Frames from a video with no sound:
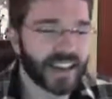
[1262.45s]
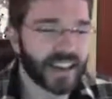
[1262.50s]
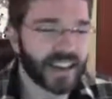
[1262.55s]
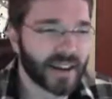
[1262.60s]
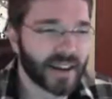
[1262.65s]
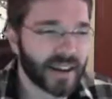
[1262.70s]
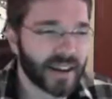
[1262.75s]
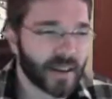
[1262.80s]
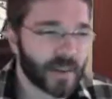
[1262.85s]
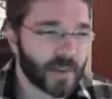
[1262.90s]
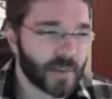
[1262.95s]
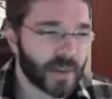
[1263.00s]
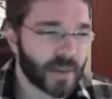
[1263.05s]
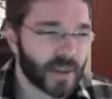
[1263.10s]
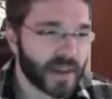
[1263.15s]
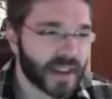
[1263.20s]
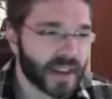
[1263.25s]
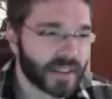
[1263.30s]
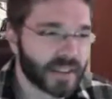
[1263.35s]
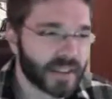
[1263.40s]
Um,
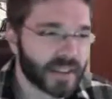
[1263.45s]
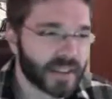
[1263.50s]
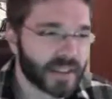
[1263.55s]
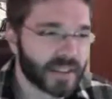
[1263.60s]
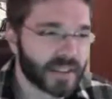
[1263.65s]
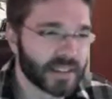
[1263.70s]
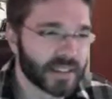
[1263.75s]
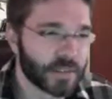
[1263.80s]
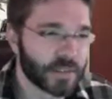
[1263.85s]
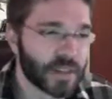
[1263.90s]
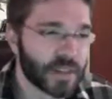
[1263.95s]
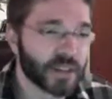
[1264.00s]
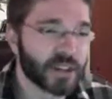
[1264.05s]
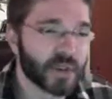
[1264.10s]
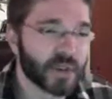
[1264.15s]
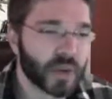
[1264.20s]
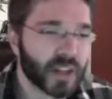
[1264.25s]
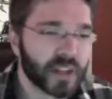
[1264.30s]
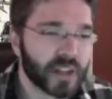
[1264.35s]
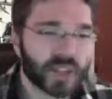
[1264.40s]
it's it's a
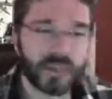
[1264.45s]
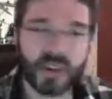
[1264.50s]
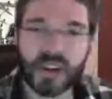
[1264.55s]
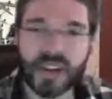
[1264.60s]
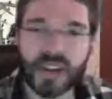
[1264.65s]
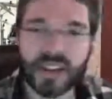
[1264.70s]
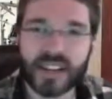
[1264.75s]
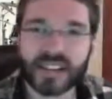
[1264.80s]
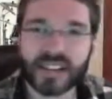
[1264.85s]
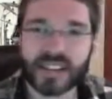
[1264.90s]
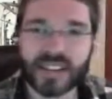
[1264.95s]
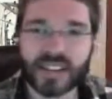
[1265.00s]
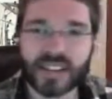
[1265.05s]
bittersweet experience. It's